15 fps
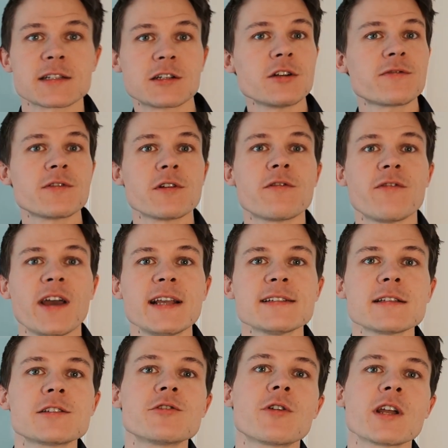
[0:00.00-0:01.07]
the different
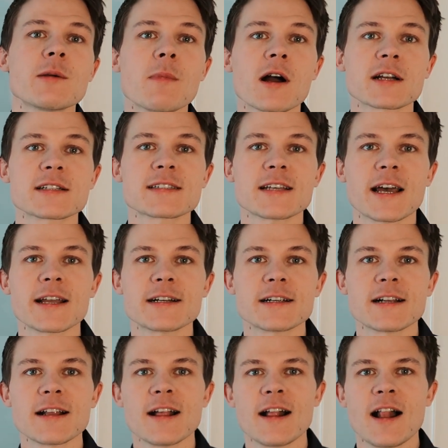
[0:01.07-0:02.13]
phases during the market
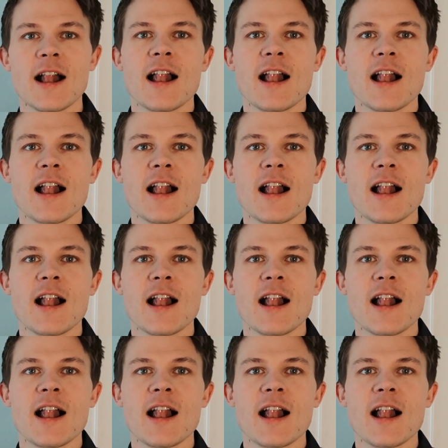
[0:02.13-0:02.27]
cycle.